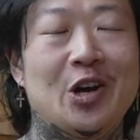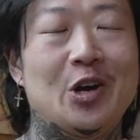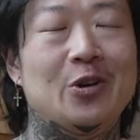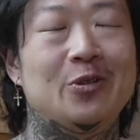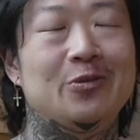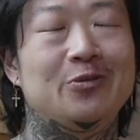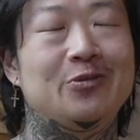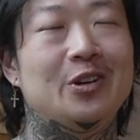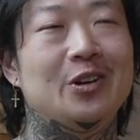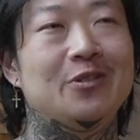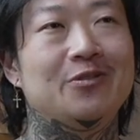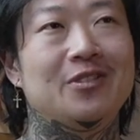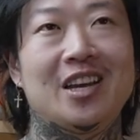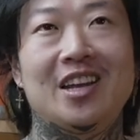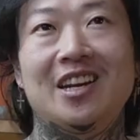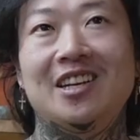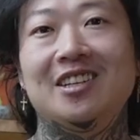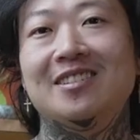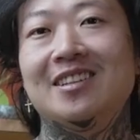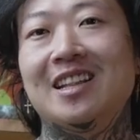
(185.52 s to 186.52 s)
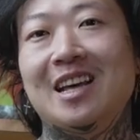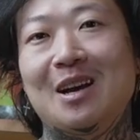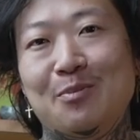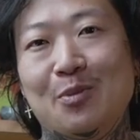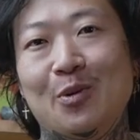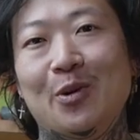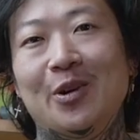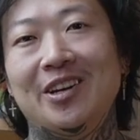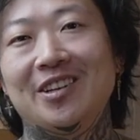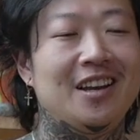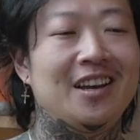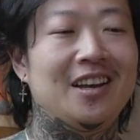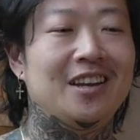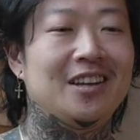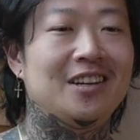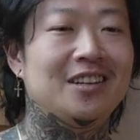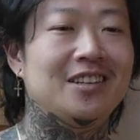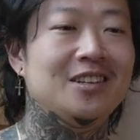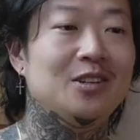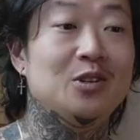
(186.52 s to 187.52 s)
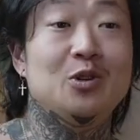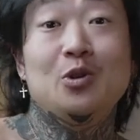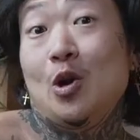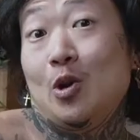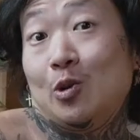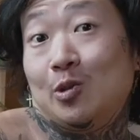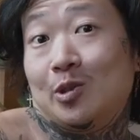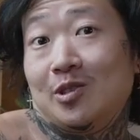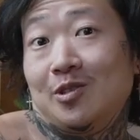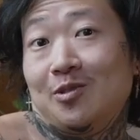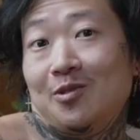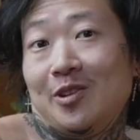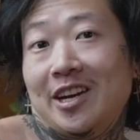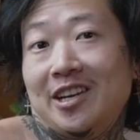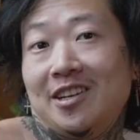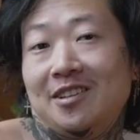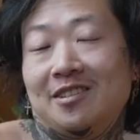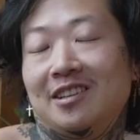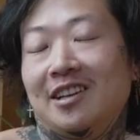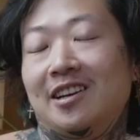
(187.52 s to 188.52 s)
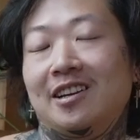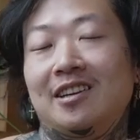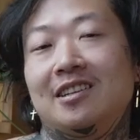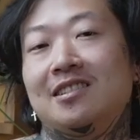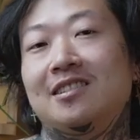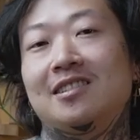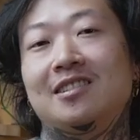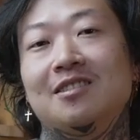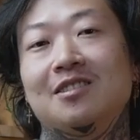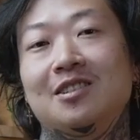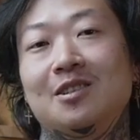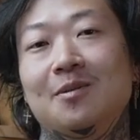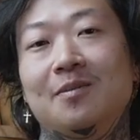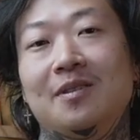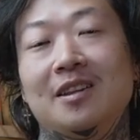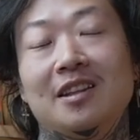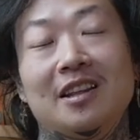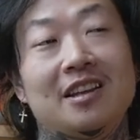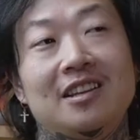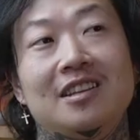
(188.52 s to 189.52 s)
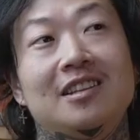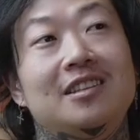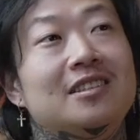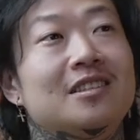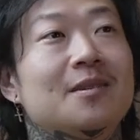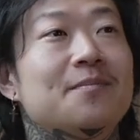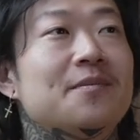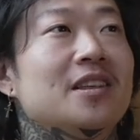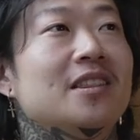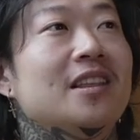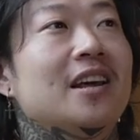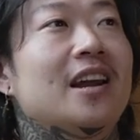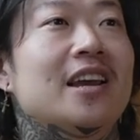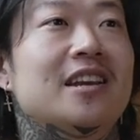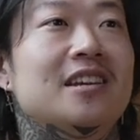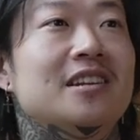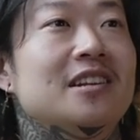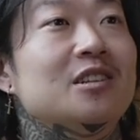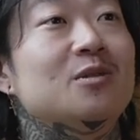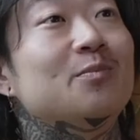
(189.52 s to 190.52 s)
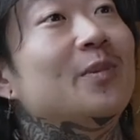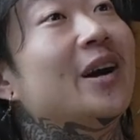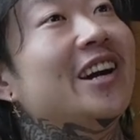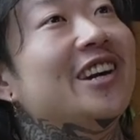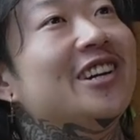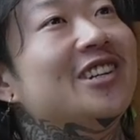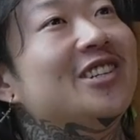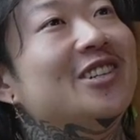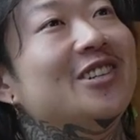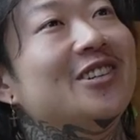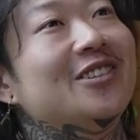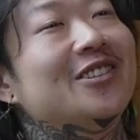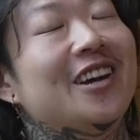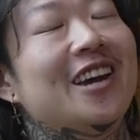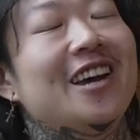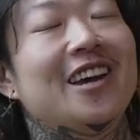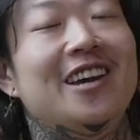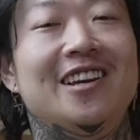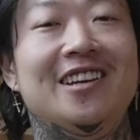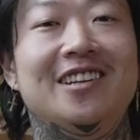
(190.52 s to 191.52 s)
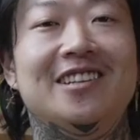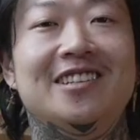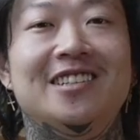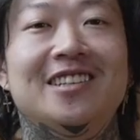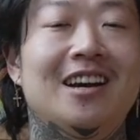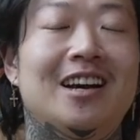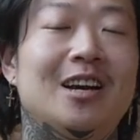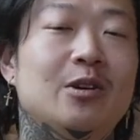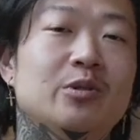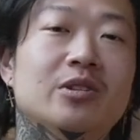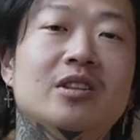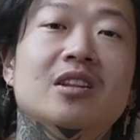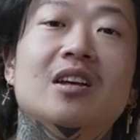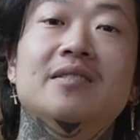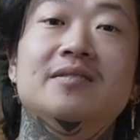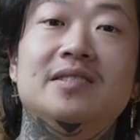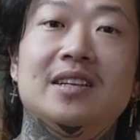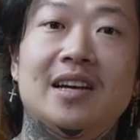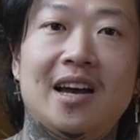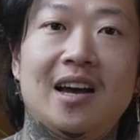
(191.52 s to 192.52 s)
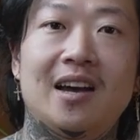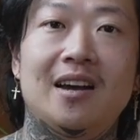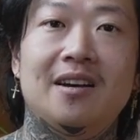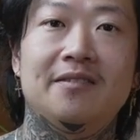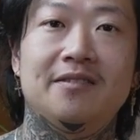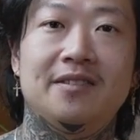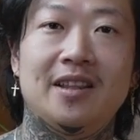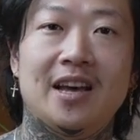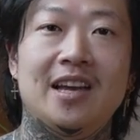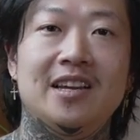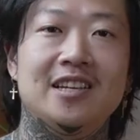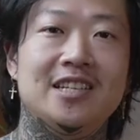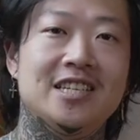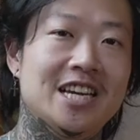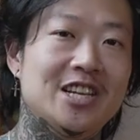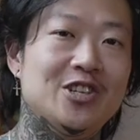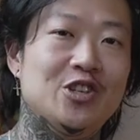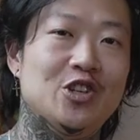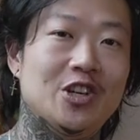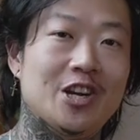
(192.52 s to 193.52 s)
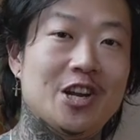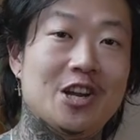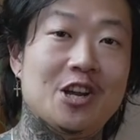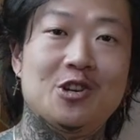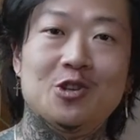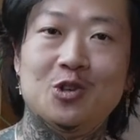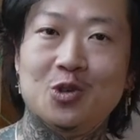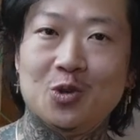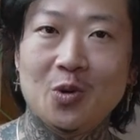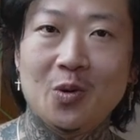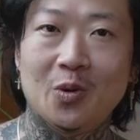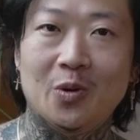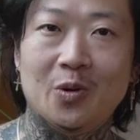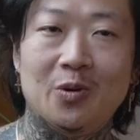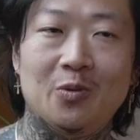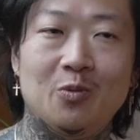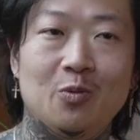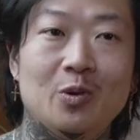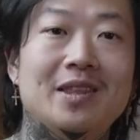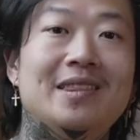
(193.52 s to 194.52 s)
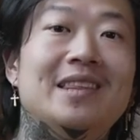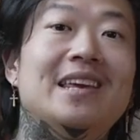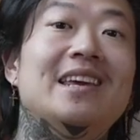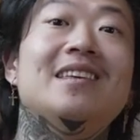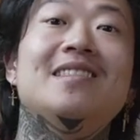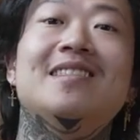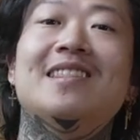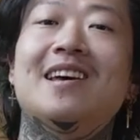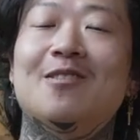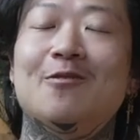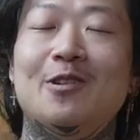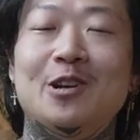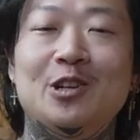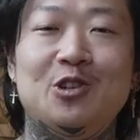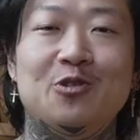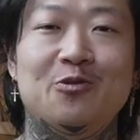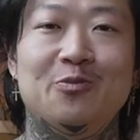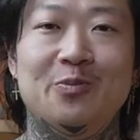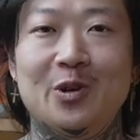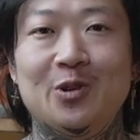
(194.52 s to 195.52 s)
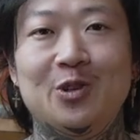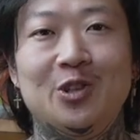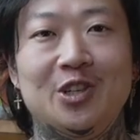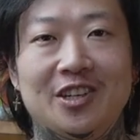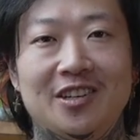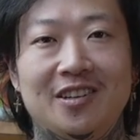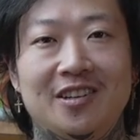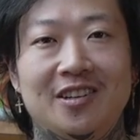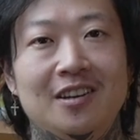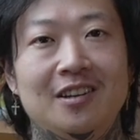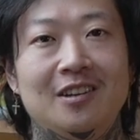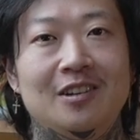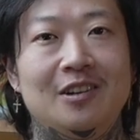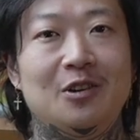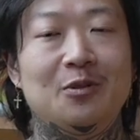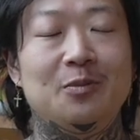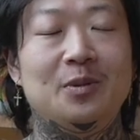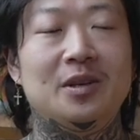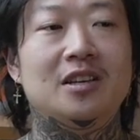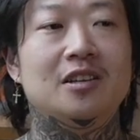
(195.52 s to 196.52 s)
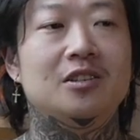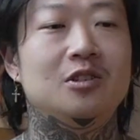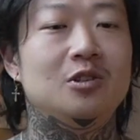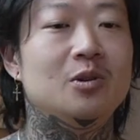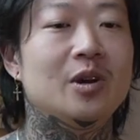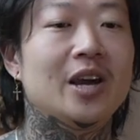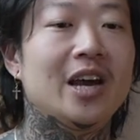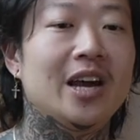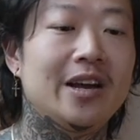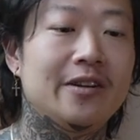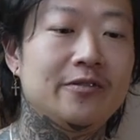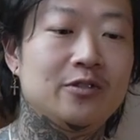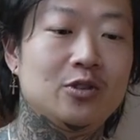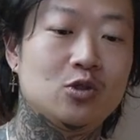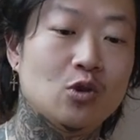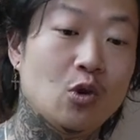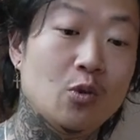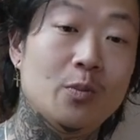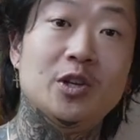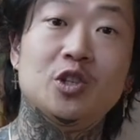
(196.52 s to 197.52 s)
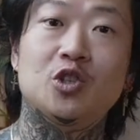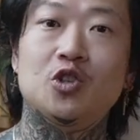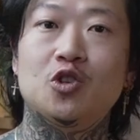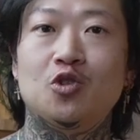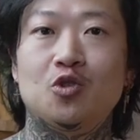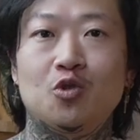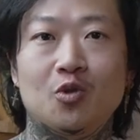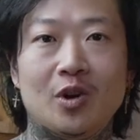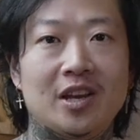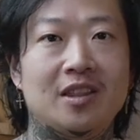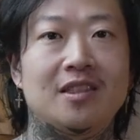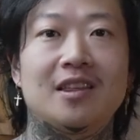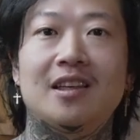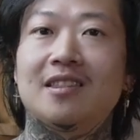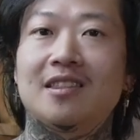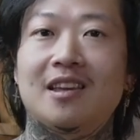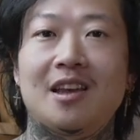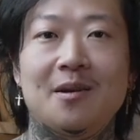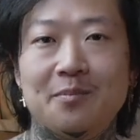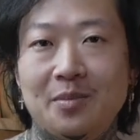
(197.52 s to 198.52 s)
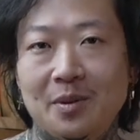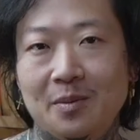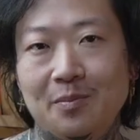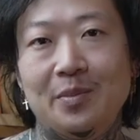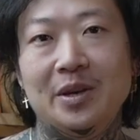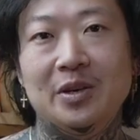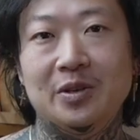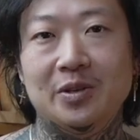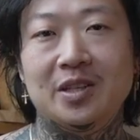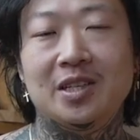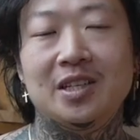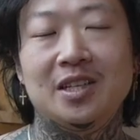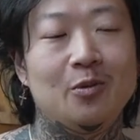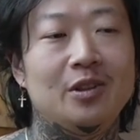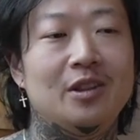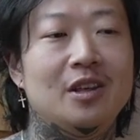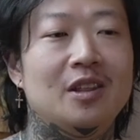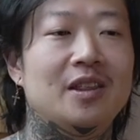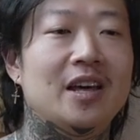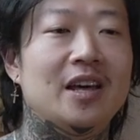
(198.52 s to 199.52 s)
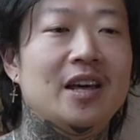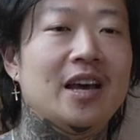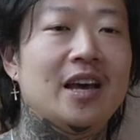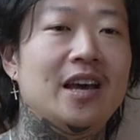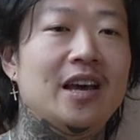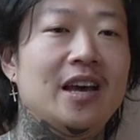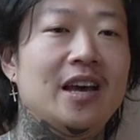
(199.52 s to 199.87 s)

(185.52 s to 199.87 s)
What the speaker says: of getting to that point. And who knows, right? Like it's still something, like it's something that I can aspire to. And I would love to have that intention and control within that range of motion, because you have so much strength that can be built within that.